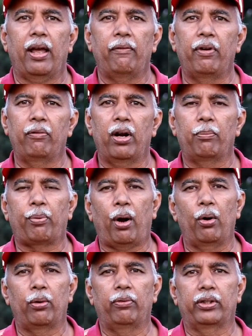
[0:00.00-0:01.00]
everyone
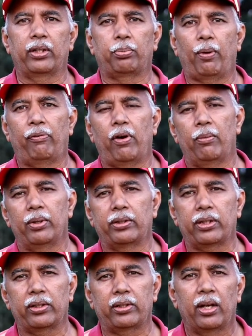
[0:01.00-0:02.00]
proud with his
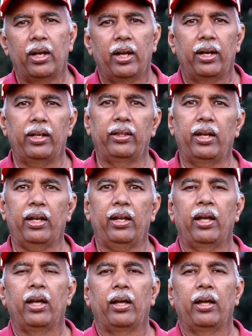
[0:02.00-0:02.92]
performances in the